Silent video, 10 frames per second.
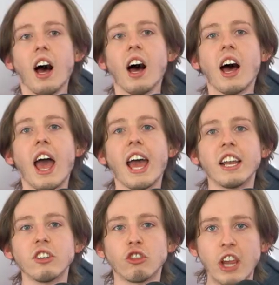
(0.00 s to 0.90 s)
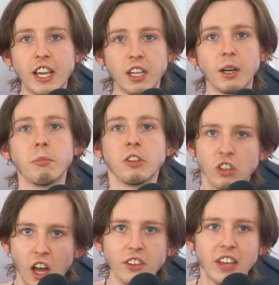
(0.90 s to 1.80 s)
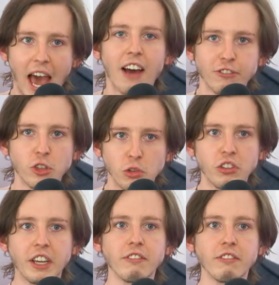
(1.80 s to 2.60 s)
Uh, and Jacob does have to sing